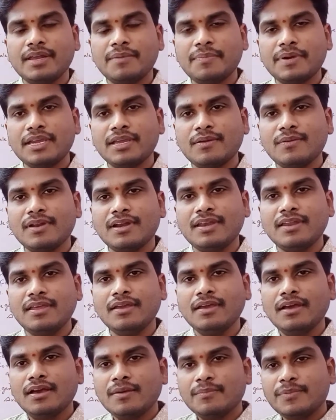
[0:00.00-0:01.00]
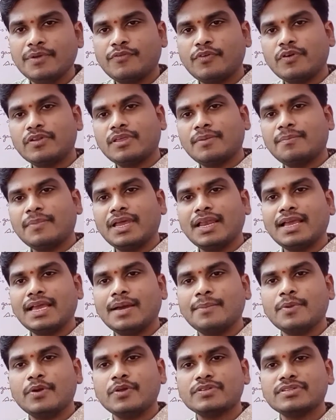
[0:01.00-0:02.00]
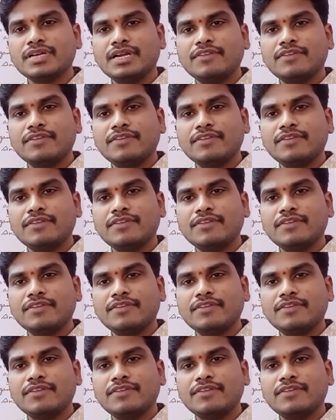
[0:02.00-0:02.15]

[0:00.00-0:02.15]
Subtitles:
particularly before the male gametocyte,